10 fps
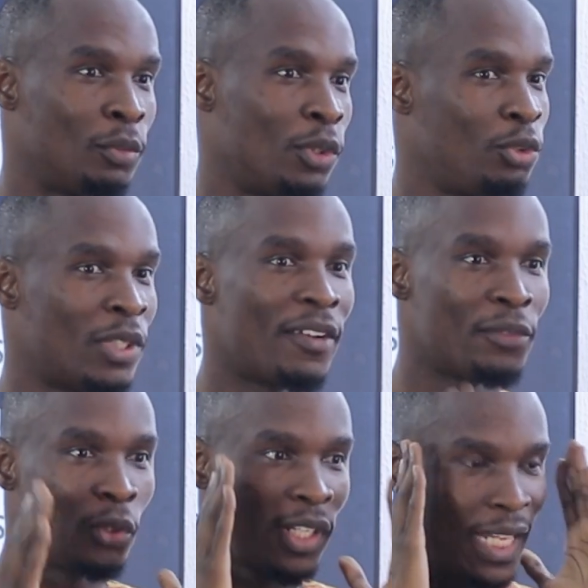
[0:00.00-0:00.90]
but you have
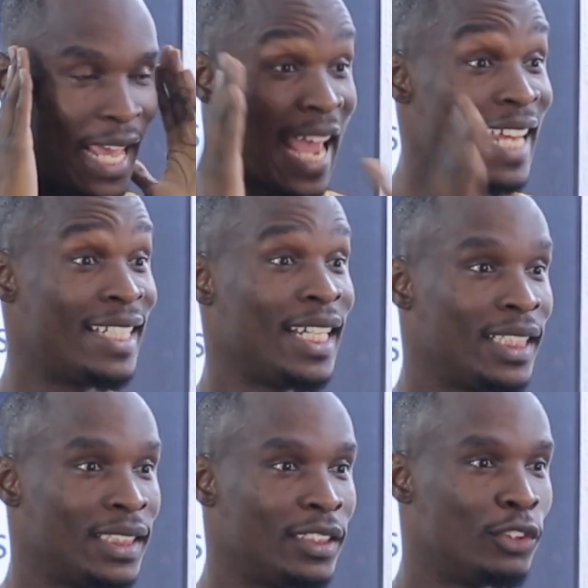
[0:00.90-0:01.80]
no clear
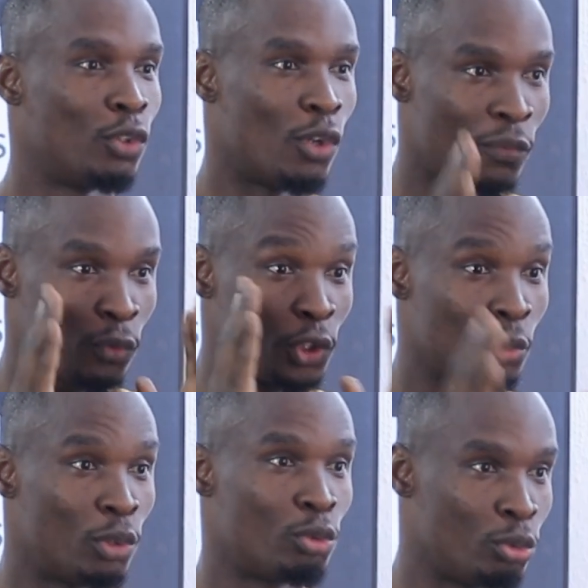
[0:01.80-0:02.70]
idea of what
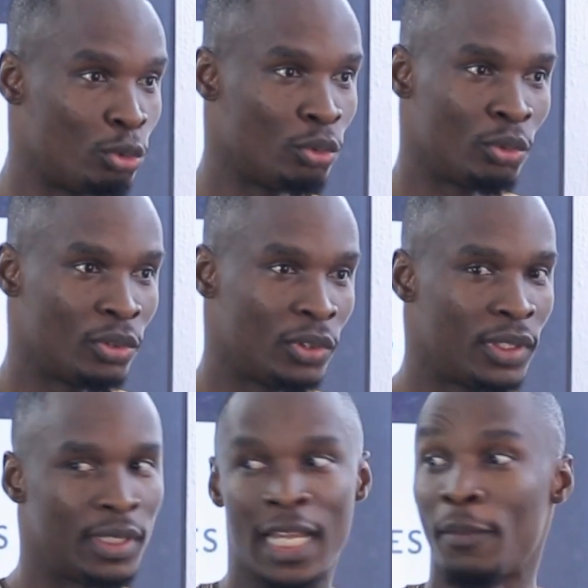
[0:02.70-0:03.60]
you want to do,
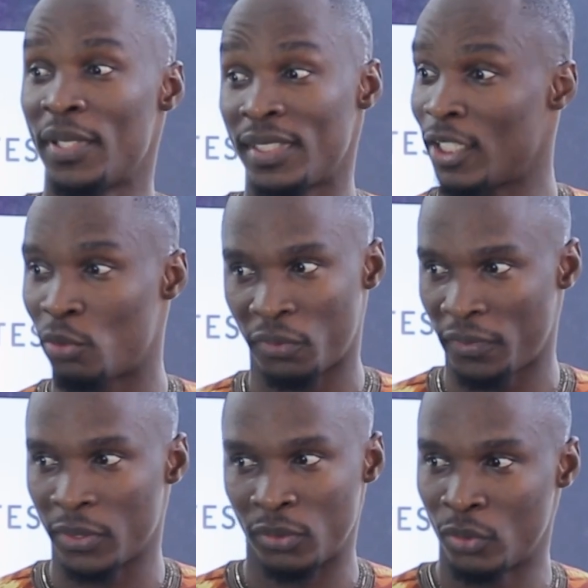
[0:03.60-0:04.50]
that business will
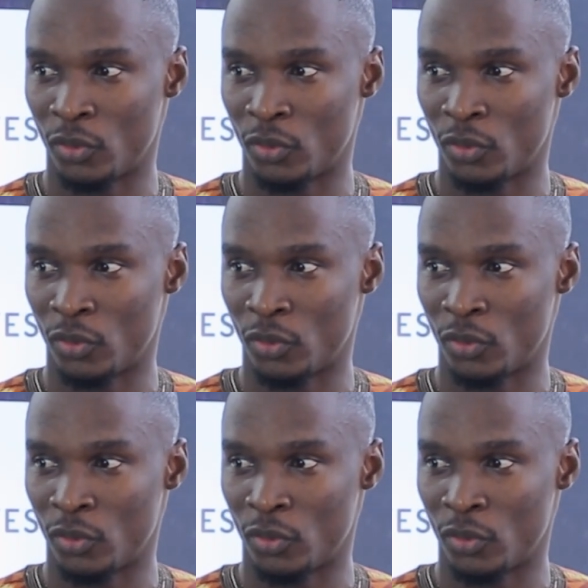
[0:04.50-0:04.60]
fail.